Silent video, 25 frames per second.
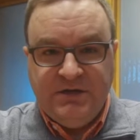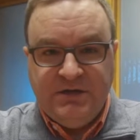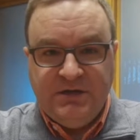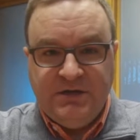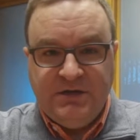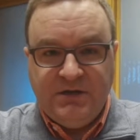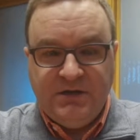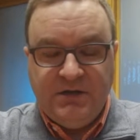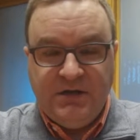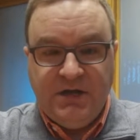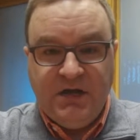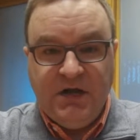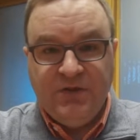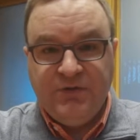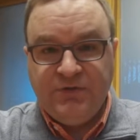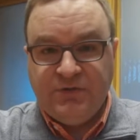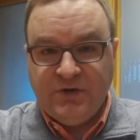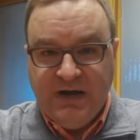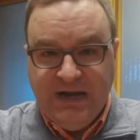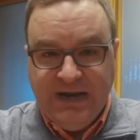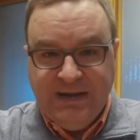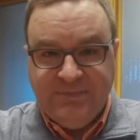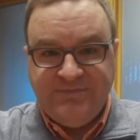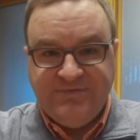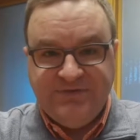
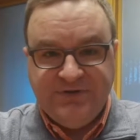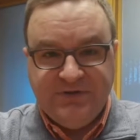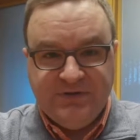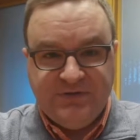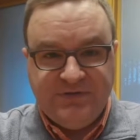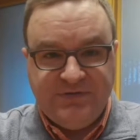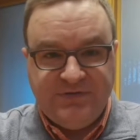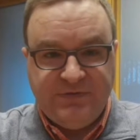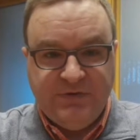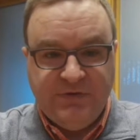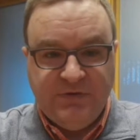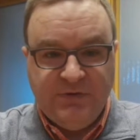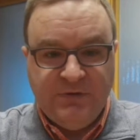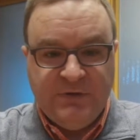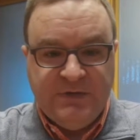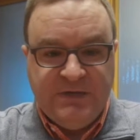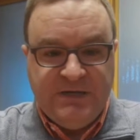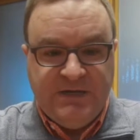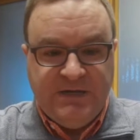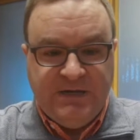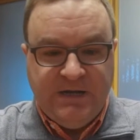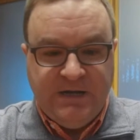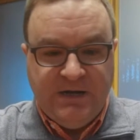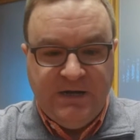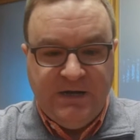other options. So
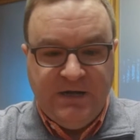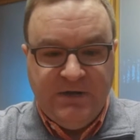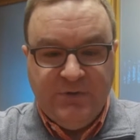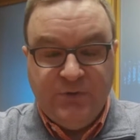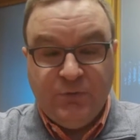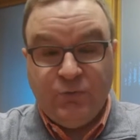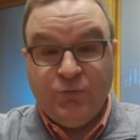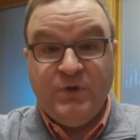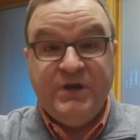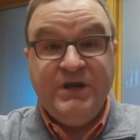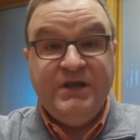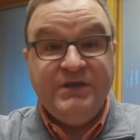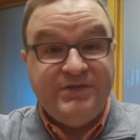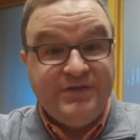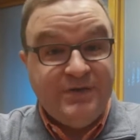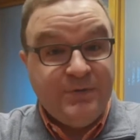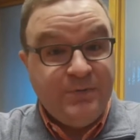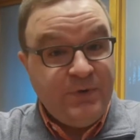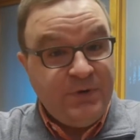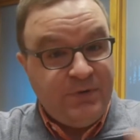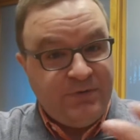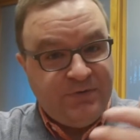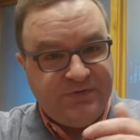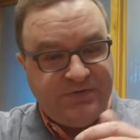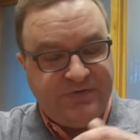the
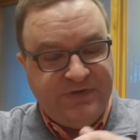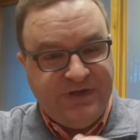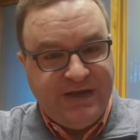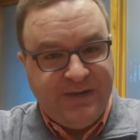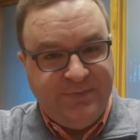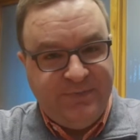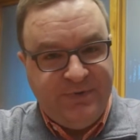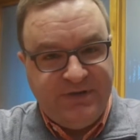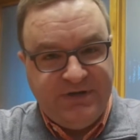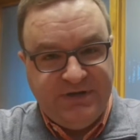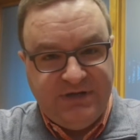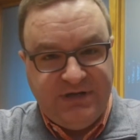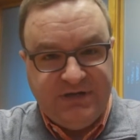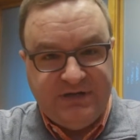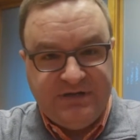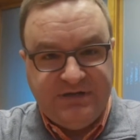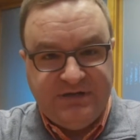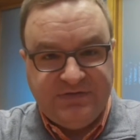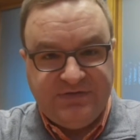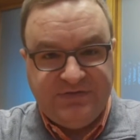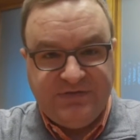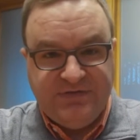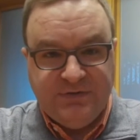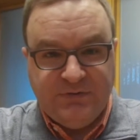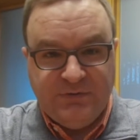reason we were stopping to get
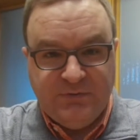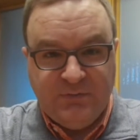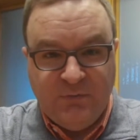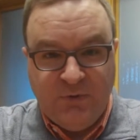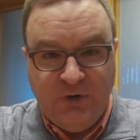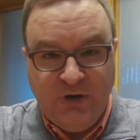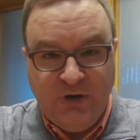distilled